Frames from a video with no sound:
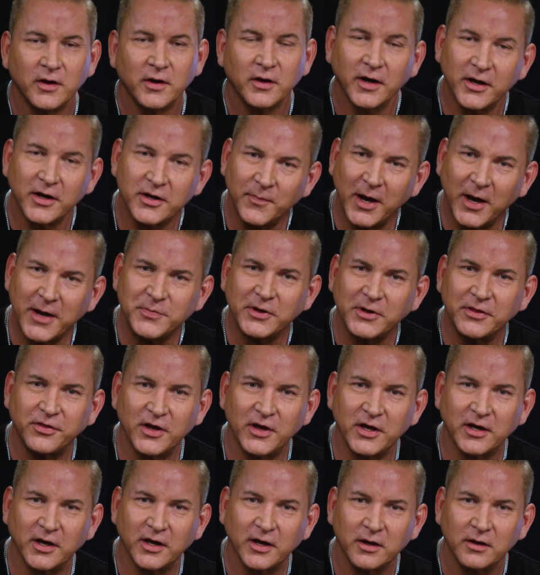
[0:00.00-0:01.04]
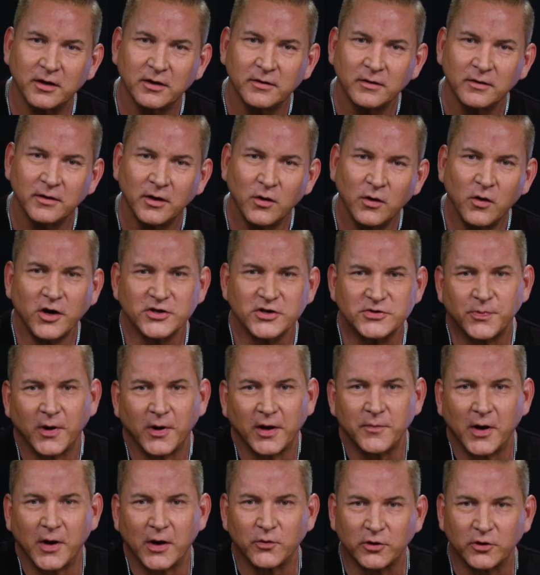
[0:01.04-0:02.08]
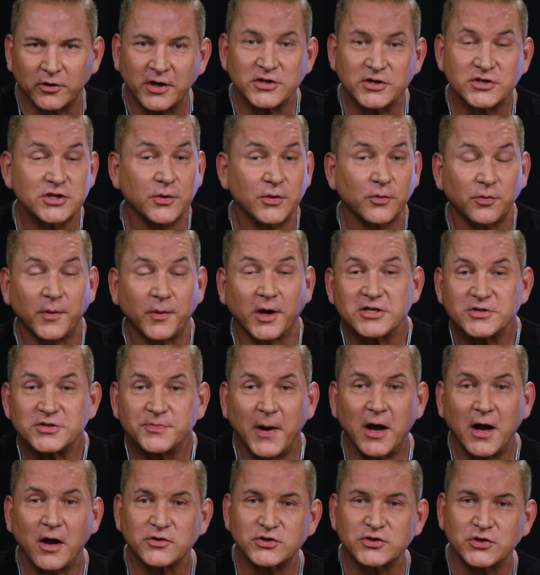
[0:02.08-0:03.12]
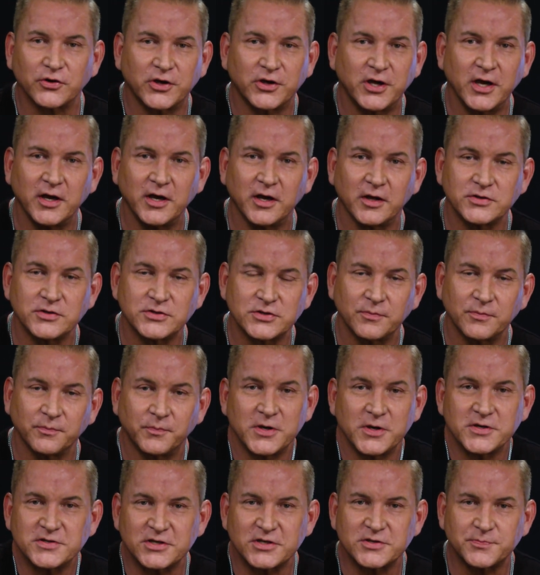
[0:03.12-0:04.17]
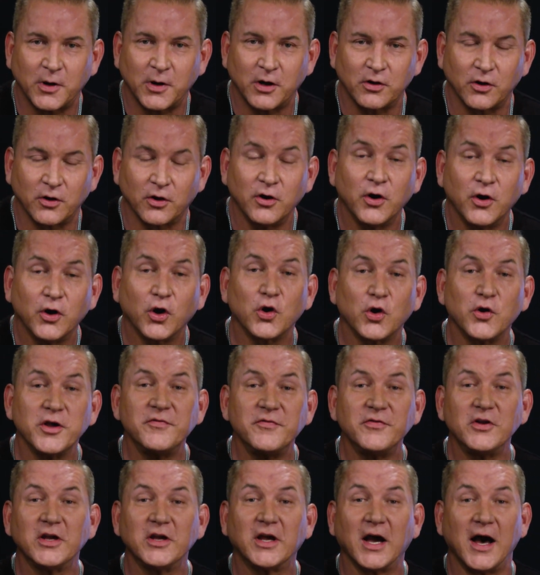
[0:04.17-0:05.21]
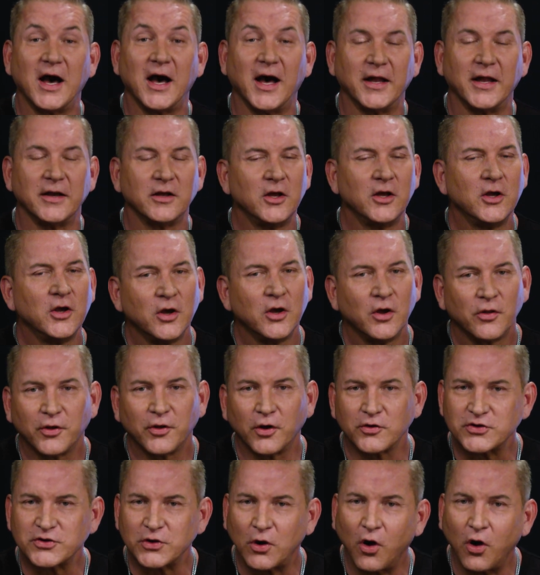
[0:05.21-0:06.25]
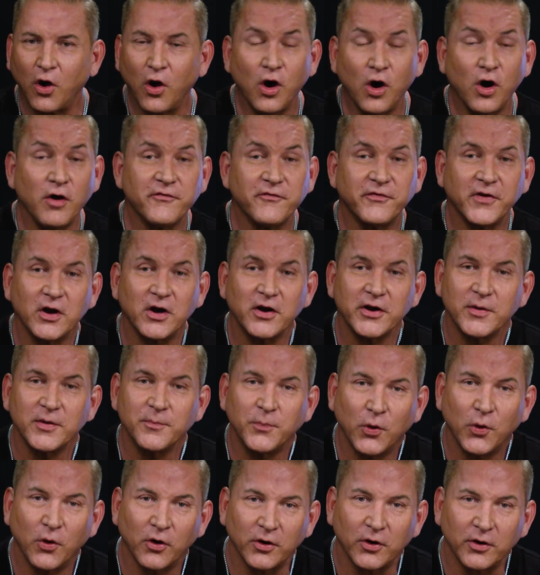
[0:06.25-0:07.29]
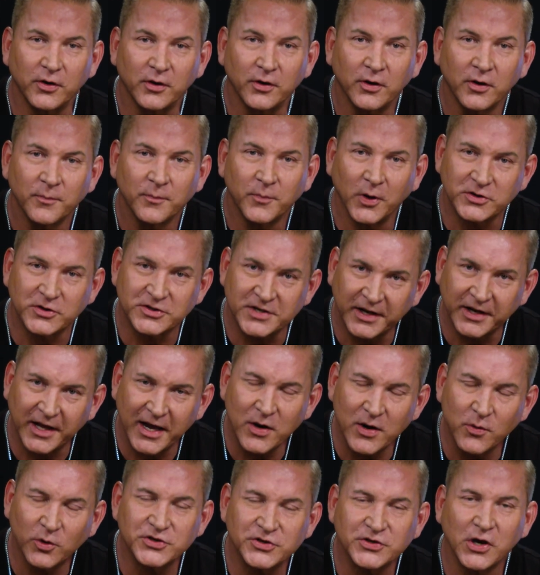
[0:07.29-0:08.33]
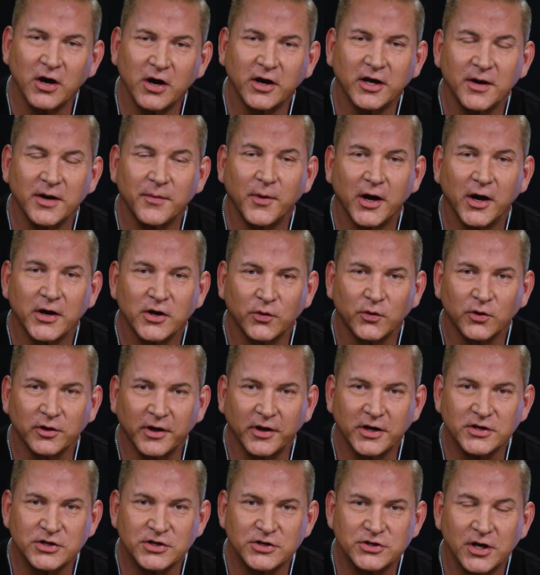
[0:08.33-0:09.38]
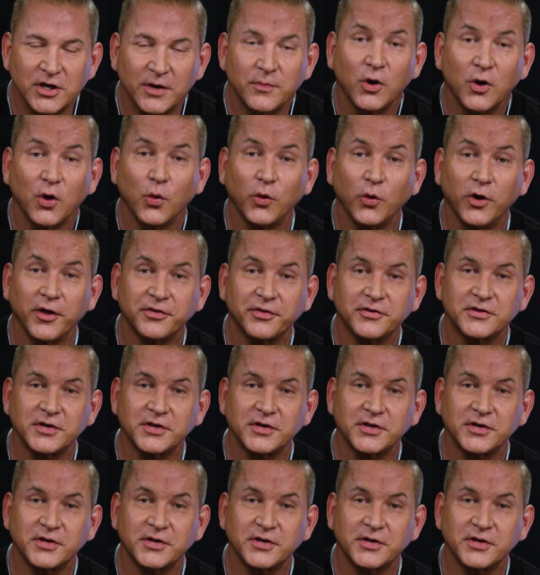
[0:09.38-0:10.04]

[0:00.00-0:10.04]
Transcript: Now, you might be thinking, oh, it's probably my relationship with my spouse or kids, business partner, or even God. Those are all very important, but today we're talking about your relationship with